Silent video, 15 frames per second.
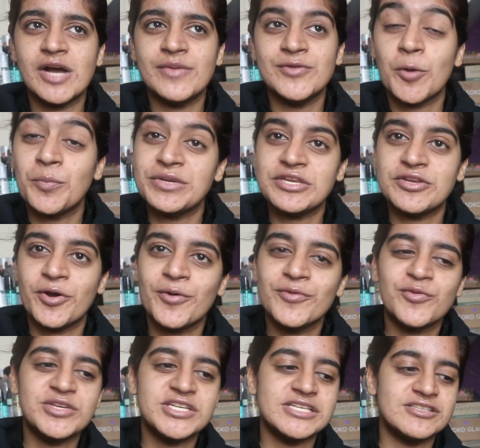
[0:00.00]
Nobody Knows,
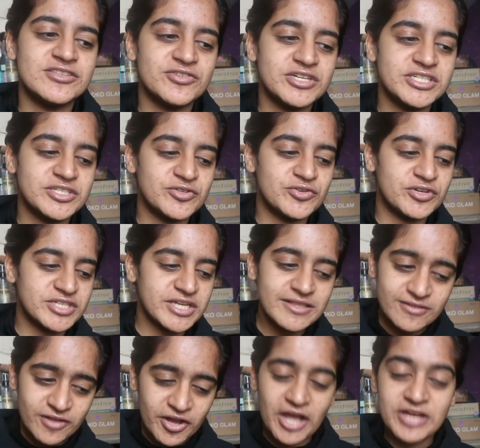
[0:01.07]
which is Youngjae's song.